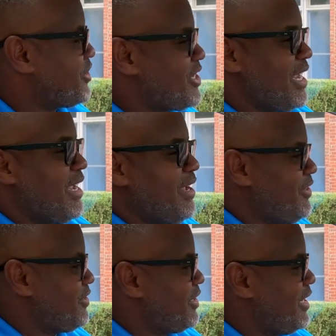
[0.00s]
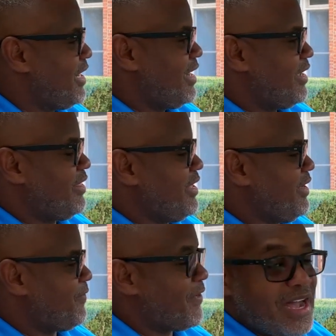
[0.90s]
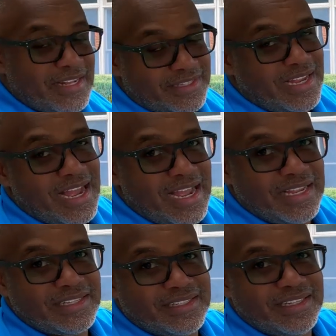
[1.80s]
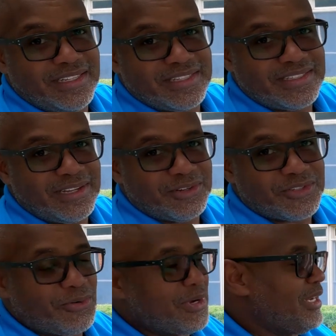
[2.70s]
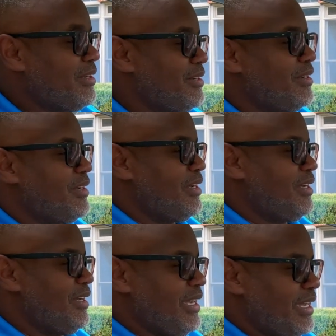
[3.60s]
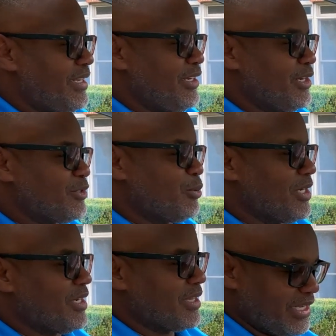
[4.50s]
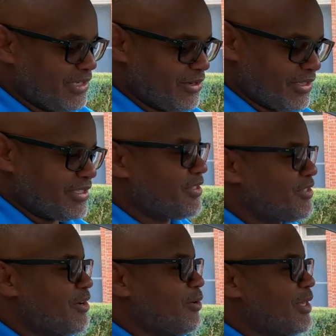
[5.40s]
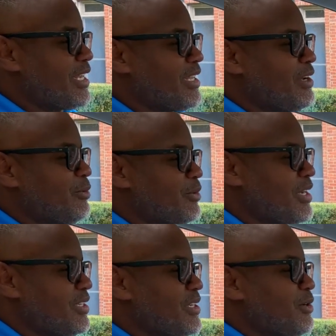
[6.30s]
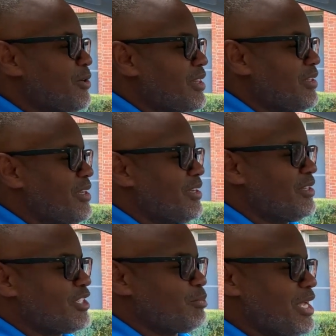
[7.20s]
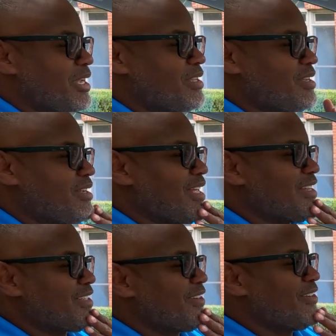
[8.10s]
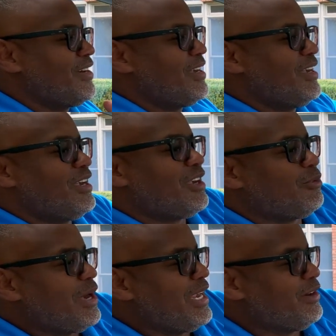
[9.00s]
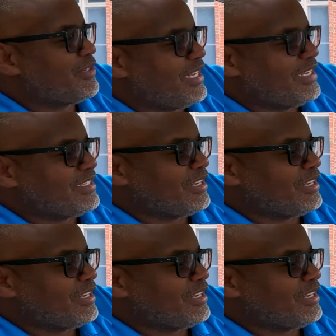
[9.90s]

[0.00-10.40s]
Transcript: change the font size in the center screen. And you know, it's one of the things you can show, like center display cluster. Right here it says